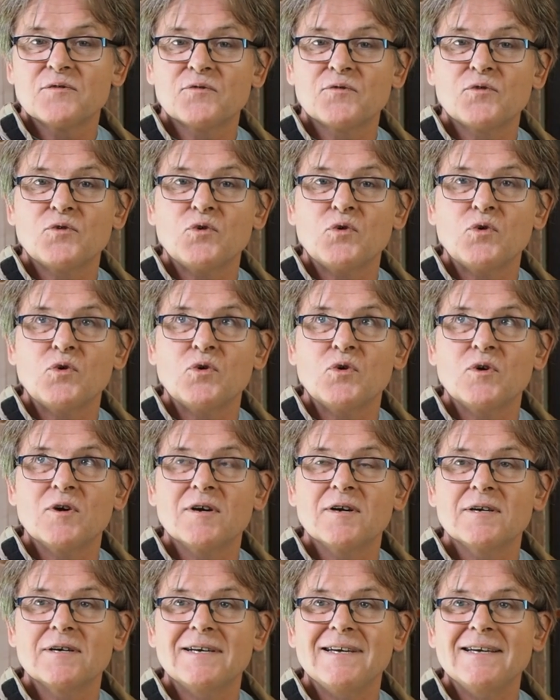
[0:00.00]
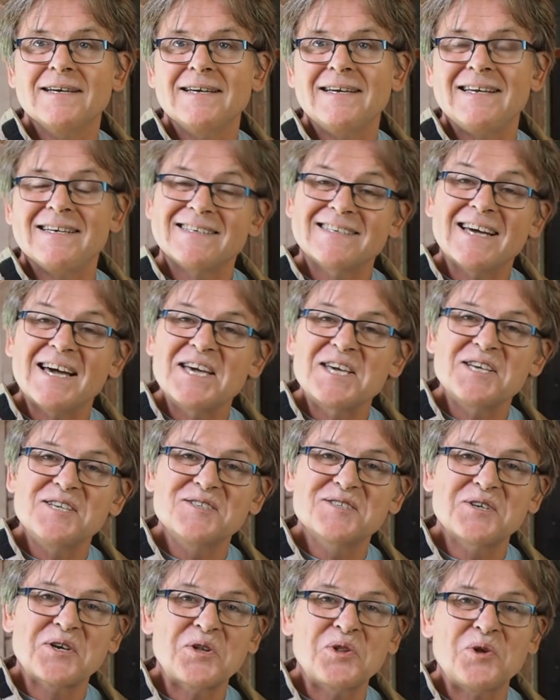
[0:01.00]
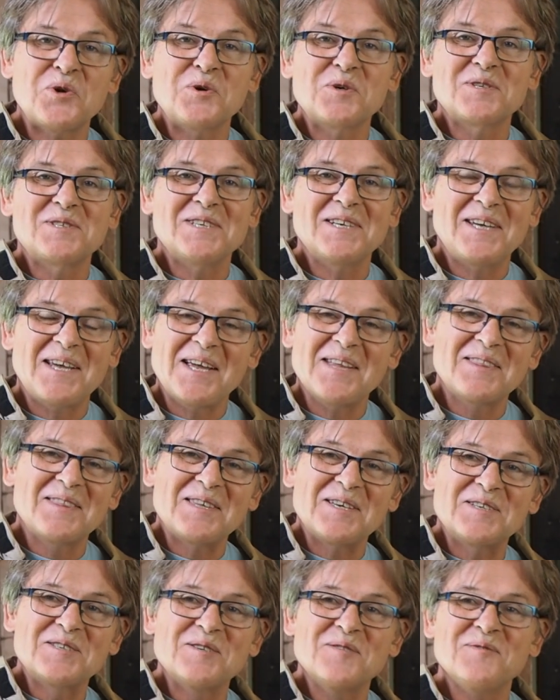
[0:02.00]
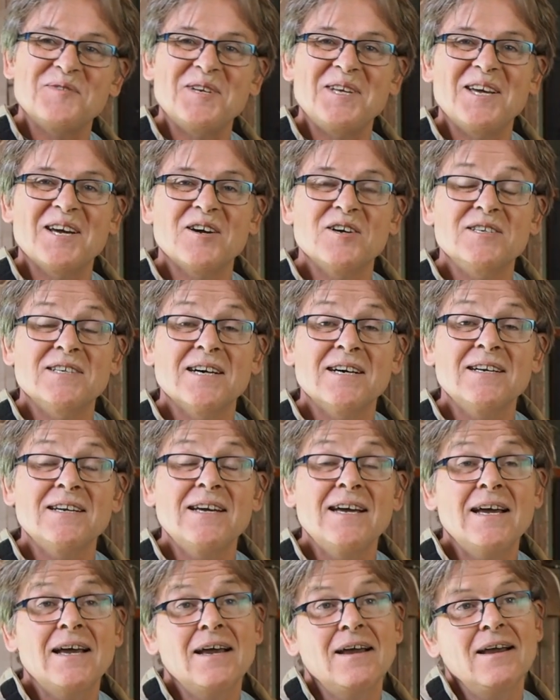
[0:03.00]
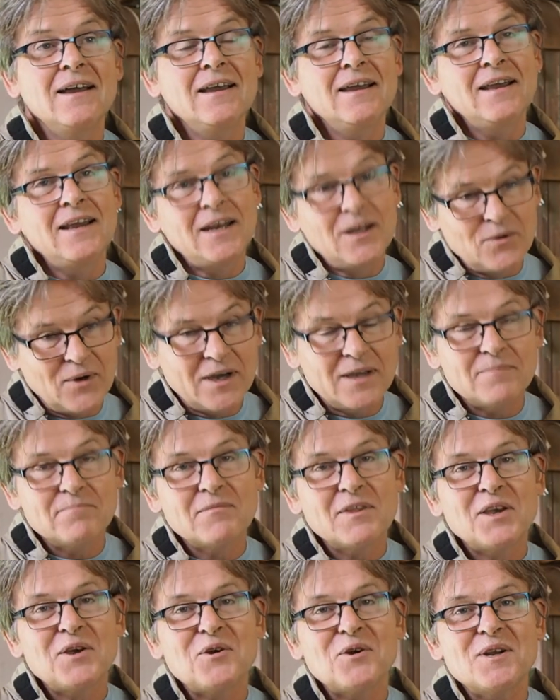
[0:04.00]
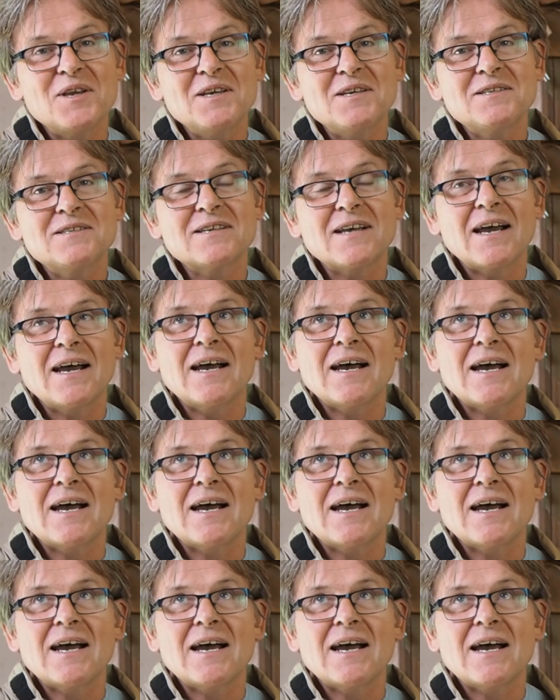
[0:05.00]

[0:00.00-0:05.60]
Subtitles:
for it taking so long to get this video done. Anyway, there it is.